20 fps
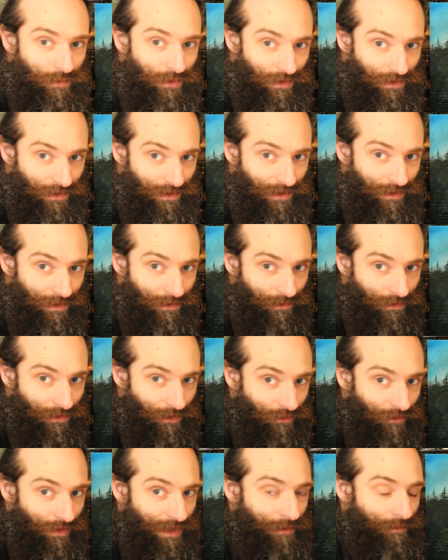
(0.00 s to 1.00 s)
put the
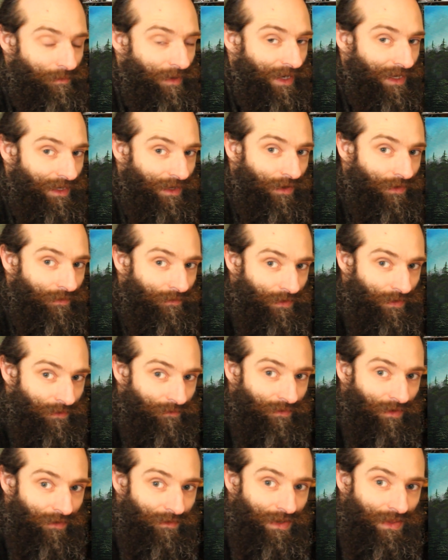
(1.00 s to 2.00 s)
green paint over the
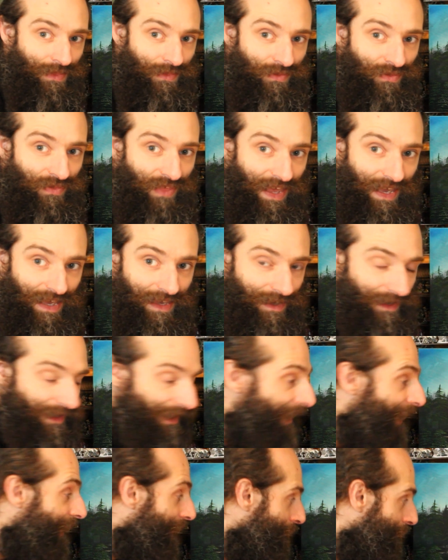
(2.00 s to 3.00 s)
very thick
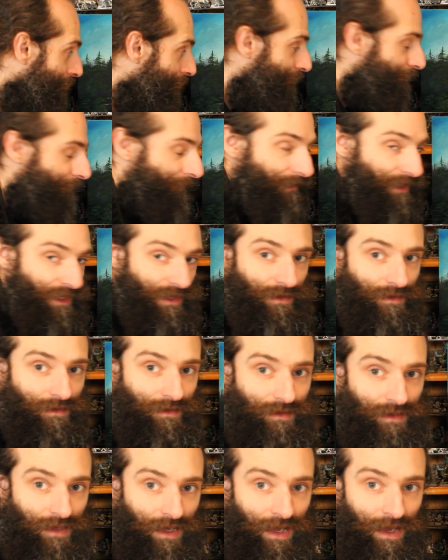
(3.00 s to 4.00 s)

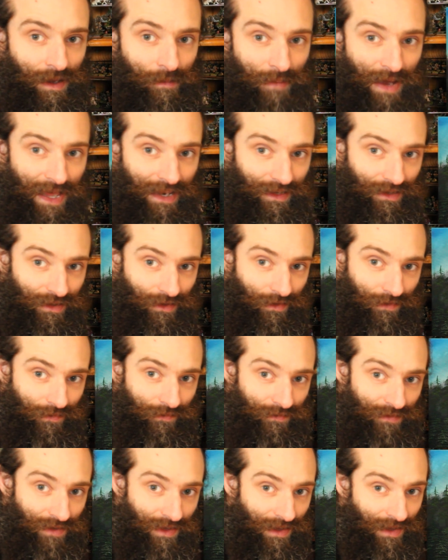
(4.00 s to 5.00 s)
palette
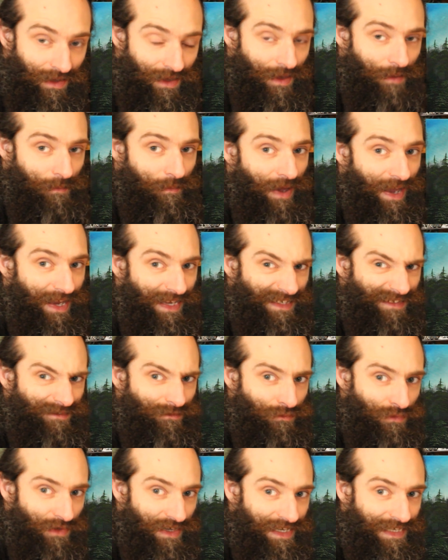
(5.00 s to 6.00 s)
knifed paint
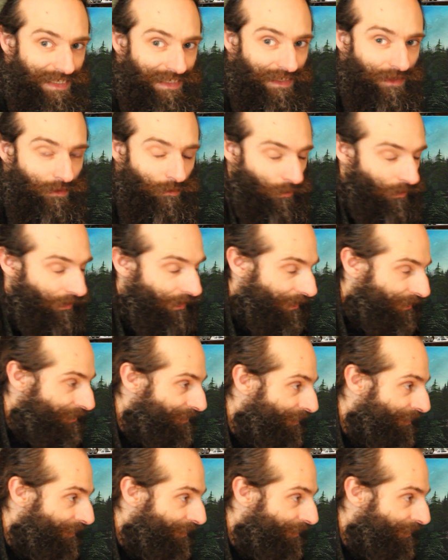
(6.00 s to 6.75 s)
really didn't work.